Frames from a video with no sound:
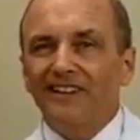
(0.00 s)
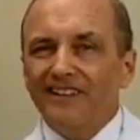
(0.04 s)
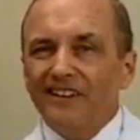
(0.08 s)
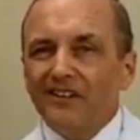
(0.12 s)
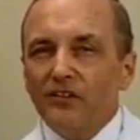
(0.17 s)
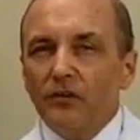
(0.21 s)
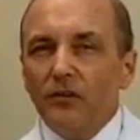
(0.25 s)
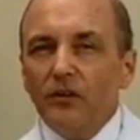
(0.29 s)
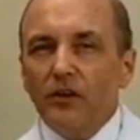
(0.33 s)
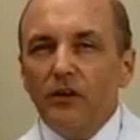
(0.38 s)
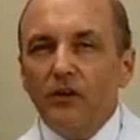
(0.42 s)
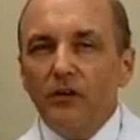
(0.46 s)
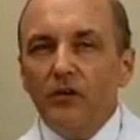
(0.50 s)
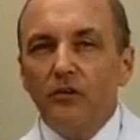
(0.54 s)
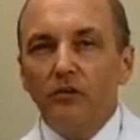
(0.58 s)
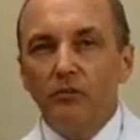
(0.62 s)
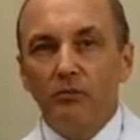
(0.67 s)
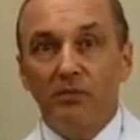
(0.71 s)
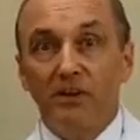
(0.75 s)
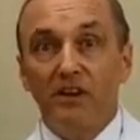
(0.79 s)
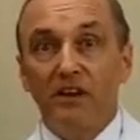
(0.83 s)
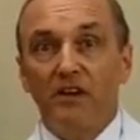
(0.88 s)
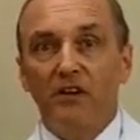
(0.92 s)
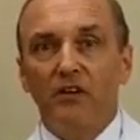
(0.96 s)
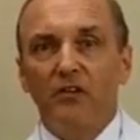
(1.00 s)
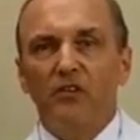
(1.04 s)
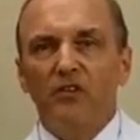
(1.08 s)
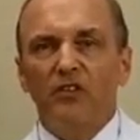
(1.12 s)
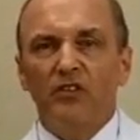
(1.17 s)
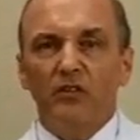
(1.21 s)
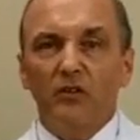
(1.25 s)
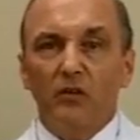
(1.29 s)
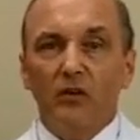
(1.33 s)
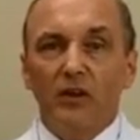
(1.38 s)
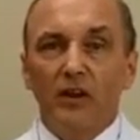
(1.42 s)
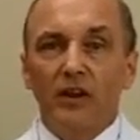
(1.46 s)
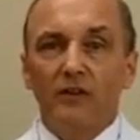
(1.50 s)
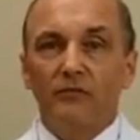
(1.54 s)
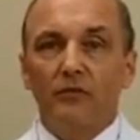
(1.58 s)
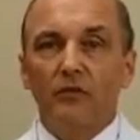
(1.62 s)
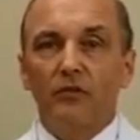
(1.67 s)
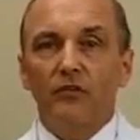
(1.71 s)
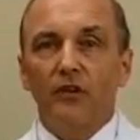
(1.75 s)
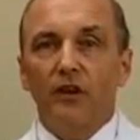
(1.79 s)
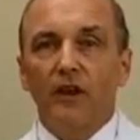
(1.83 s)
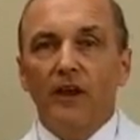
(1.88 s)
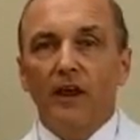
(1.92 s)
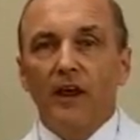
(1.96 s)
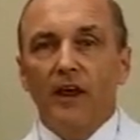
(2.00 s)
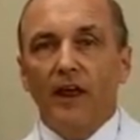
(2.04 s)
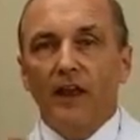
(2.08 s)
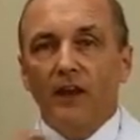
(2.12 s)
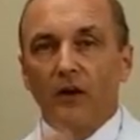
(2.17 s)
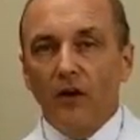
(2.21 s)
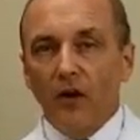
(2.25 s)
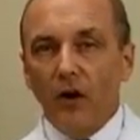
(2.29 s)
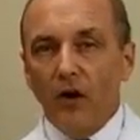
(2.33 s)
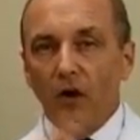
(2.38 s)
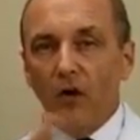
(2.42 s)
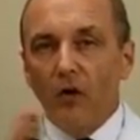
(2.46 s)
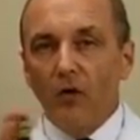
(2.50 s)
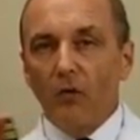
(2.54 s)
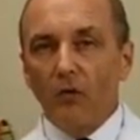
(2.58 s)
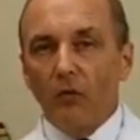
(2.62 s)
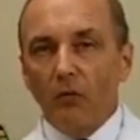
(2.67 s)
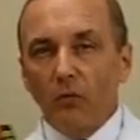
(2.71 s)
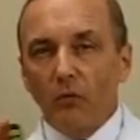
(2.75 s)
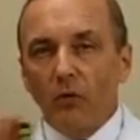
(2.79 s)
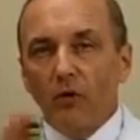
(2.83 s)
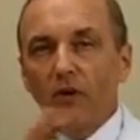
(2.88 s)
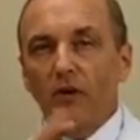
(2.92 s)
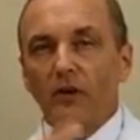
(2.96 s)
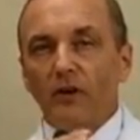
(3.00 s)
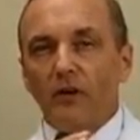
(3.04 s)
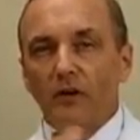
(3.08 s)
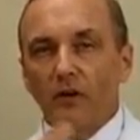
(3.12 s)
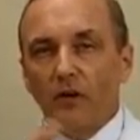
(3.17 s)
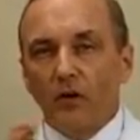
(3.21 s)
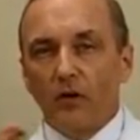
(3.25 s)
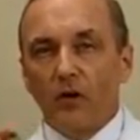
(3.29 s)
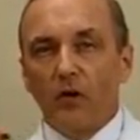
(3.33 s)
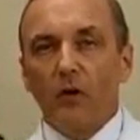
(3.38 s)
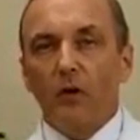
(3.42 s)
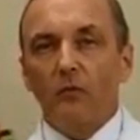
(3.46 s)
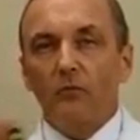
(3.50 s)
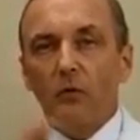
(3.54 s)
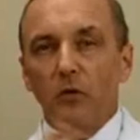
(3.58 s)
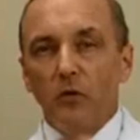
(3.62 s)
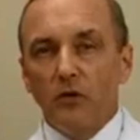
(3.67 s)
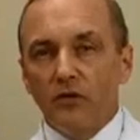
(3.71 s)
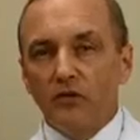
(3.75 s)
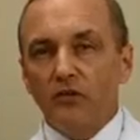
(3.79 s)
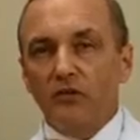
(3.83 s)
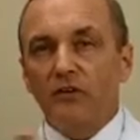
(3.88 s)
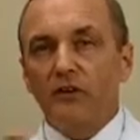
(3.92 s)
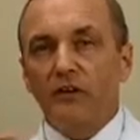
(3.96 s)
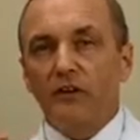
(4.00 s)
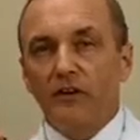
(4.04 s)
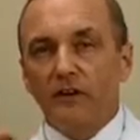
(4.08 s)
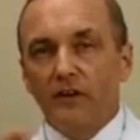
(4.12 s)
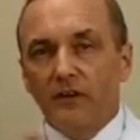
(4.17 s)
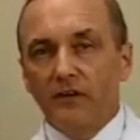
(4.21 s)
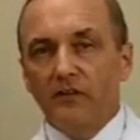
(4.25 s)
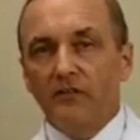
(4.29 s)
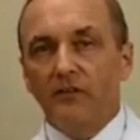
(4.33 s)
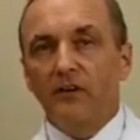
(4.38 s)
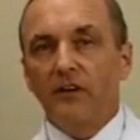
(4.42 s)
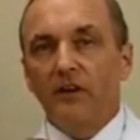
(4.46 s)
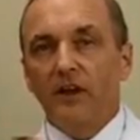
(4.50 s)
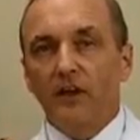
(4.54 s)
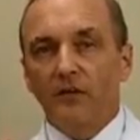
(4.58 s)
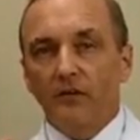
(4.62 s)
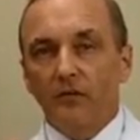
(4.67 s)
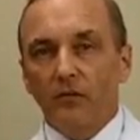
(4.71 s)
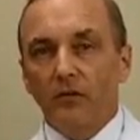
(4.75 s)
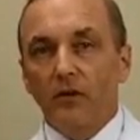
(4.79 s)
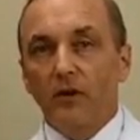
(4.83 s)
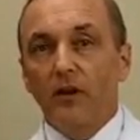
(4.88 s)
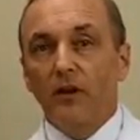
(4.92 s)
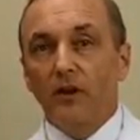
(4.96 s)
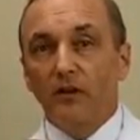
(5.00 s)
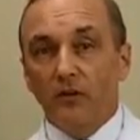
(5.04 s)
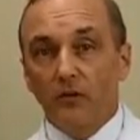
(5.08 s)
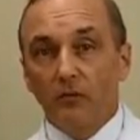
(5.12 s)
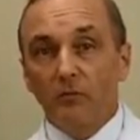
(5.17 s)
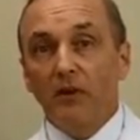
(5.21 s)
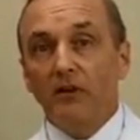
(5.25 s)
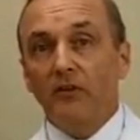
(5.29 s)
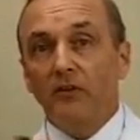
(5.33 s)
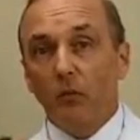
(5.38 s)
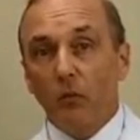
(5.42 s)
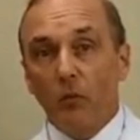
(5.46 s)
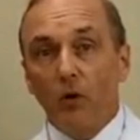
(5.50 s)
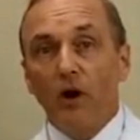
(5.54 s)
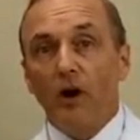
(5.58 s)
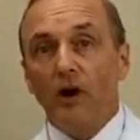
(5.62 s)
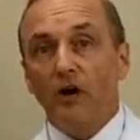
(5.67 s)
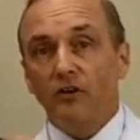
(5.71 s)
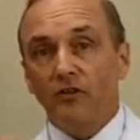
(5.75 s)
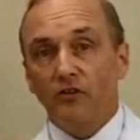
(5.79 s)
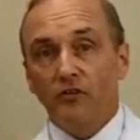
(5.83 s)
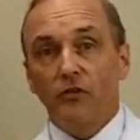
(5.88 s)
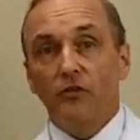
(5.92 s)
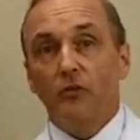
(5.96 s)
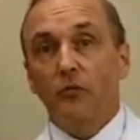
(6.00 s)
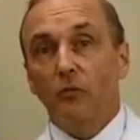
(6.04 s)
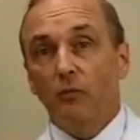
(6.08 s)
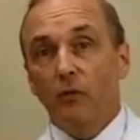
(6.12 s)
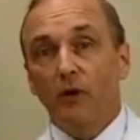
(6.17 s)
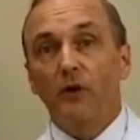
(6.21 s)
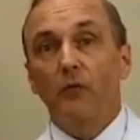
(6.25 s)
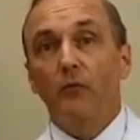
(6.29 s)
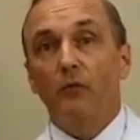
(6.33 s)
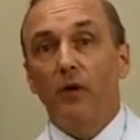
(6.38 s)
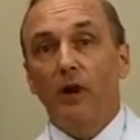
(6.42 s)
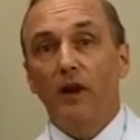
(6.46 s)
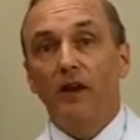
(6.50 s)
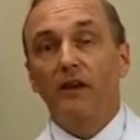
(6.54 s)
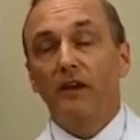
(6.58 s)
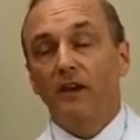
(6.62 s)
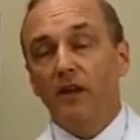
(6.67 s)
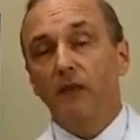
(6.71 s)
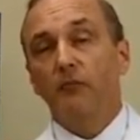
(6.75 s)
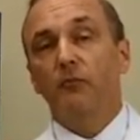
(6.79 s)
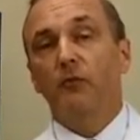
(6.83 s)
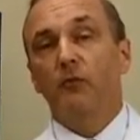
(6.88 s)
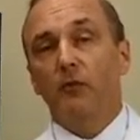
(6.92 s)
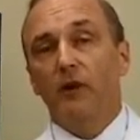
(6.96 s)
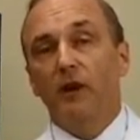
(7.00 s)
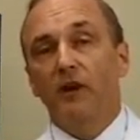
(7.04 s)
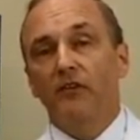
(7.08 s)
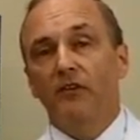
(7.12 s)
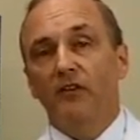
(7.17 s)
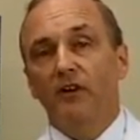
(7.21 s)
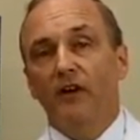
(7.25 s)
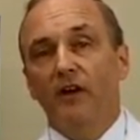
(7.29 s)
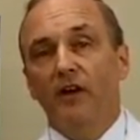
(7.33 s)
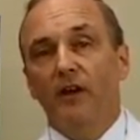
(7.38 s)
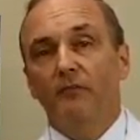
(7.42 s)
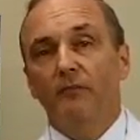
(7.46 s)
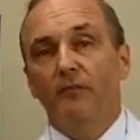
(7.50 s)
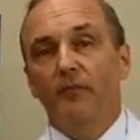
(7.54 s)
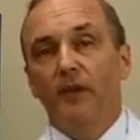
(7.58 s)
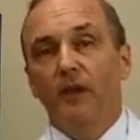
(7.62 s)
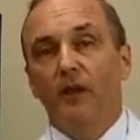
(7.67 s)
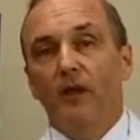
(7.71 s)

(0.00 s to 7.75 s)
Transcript: Little gears, big gears, little levers, and they all work harmoniously together to make the watch run right and keep the right time.